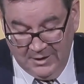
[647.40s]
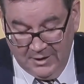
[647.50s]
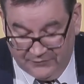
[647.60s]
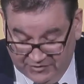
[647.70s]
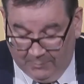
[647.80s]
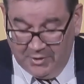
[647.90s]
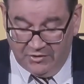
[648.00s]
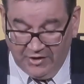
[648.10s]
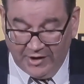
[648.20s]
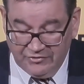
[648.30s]
If someone
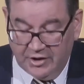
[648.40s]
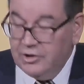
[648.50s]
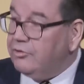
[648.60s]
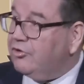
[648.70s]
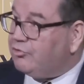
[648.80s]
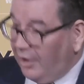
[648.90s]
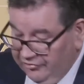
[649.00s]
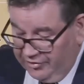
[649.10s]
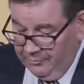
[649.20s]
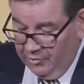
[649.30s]
is asking you to
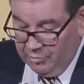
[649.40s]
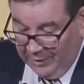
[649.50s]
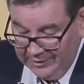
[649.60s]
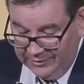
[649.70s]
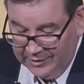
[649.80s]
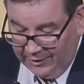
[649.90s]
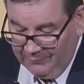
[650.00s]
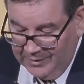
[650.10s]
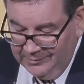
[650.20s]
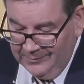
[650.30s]
trust them with running the
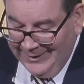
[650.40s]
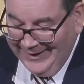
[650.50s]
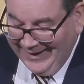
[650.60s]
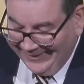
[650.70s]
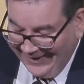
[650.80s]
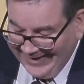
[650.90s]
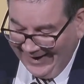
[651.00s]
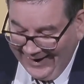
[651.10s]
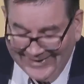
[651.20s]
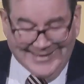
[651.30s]
government, and they
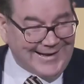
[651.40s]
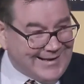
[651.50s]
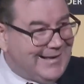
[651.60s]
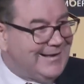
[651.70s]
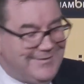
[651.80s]
can't clearly